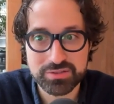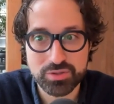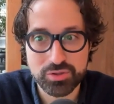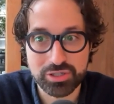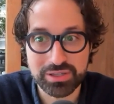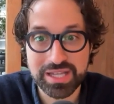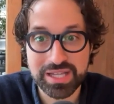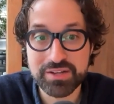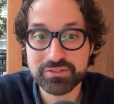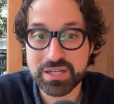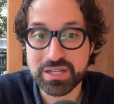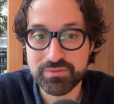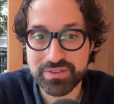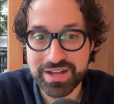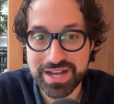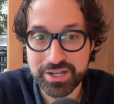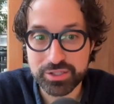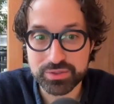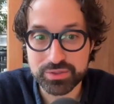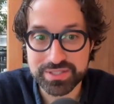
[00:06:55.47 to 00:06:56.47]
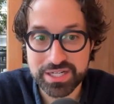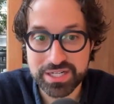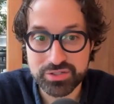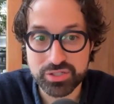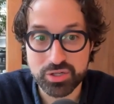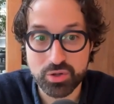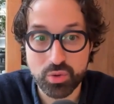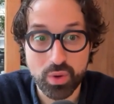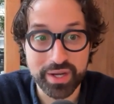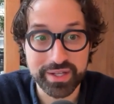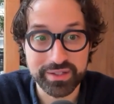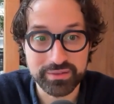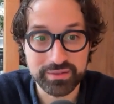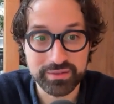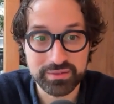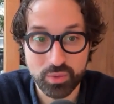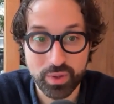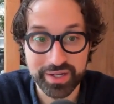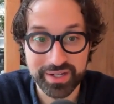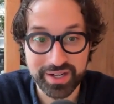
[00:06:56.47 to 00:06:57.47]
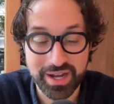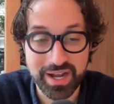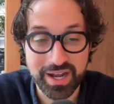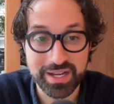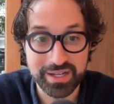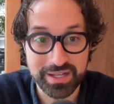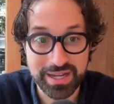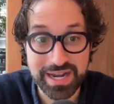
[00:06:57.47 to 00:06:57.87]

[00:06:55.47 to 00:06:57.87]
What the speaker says: So their lifetime value is actually quite high.